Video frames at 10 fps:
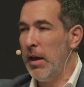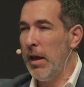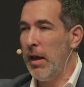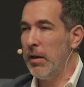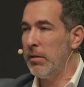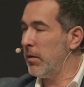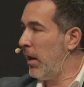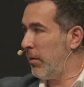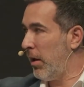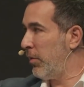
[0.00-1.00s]
And
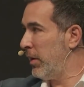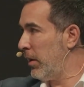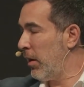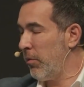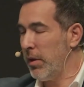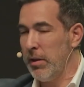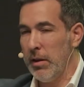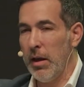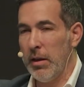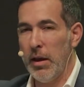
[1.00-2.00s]
I really
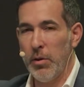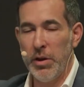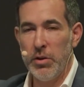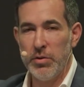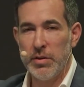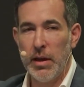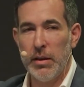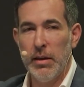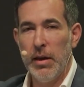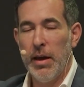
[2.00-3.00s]
like what you
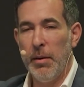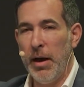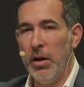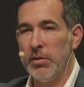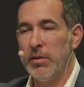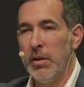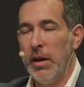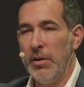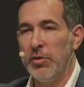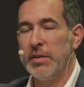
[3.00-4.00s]
said about
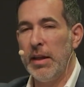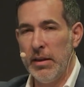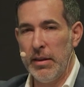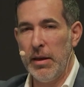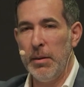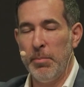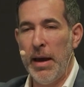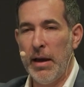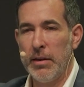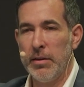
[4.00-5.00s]
understanding the
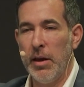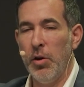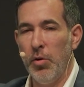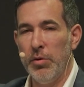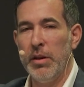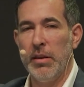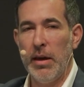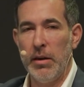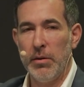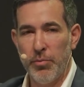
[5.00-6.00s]
impact and only
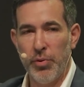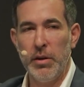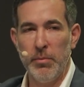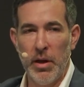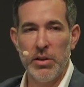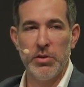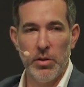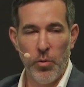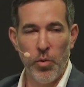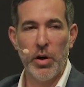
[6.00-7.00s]
then pretty much
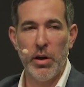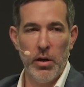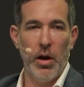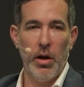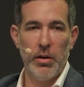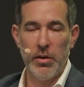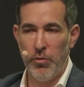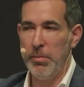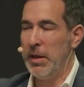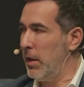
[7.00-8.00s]
working on the
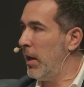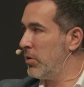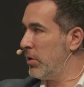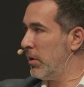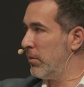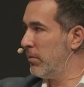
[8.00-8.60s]
remediation.